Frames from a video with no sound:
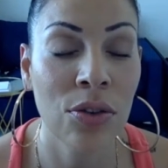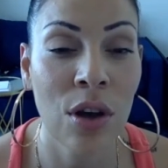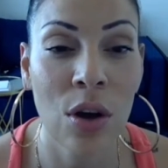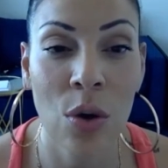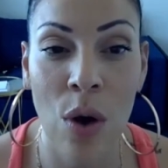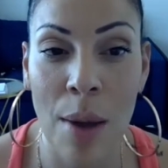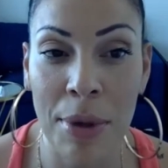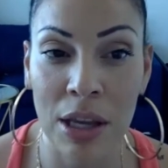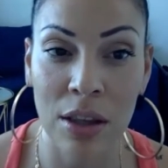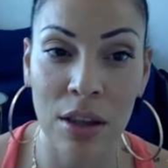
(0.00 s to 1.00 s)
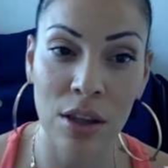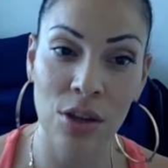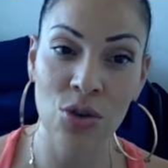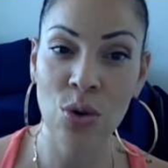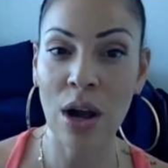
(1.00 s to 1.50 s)
So, I mean,
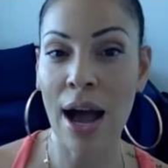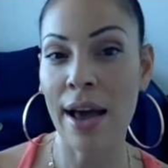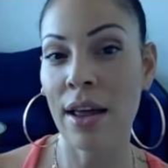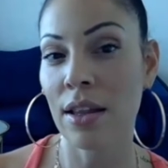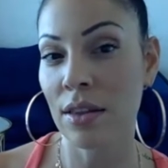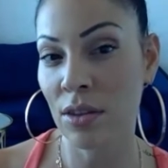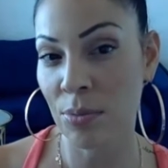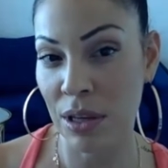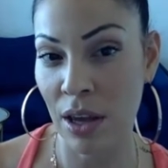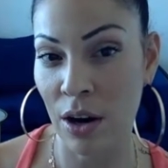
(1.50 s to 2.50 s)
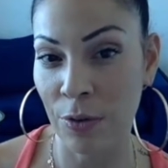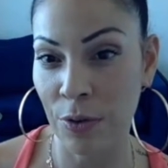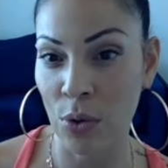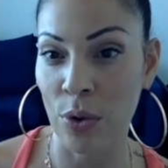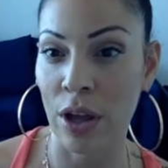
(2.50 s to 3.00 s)
you got to be
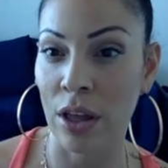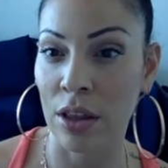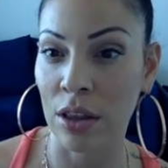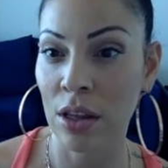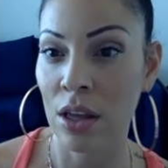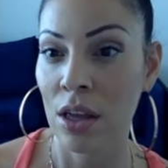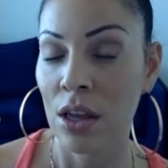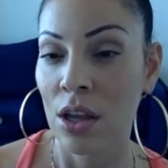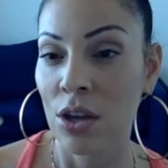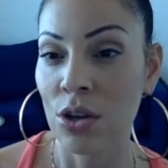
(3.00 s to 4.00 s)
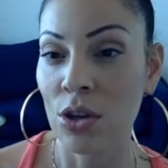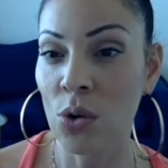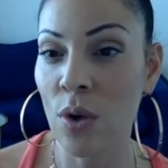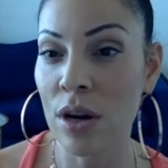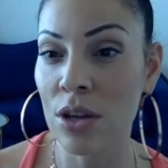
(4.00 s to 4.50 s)
careful when you
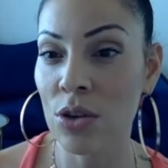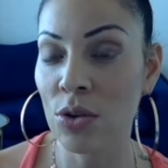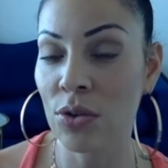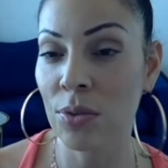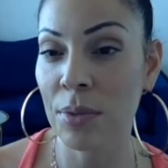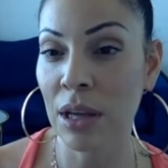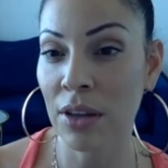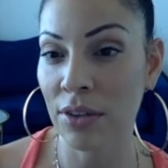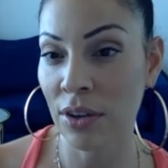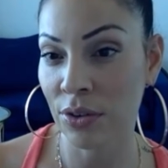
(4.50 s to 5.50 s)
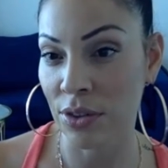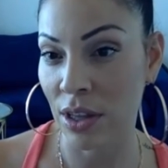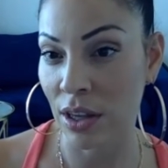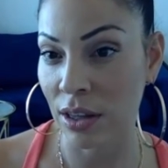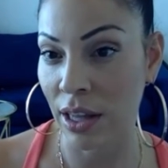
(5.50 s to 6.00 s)
don't want to use, because here's the
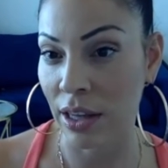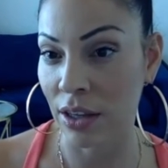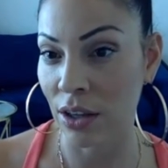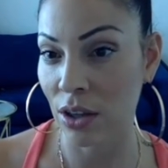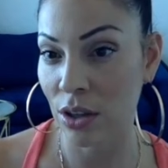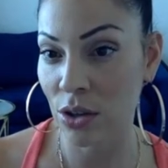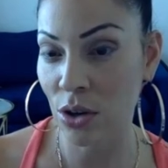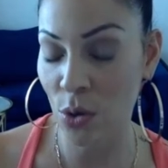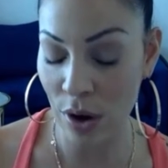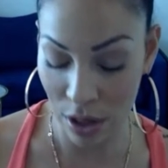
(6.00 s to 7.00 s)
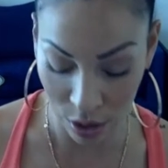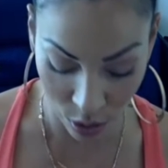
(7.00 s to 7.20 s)
thing, like, you don't want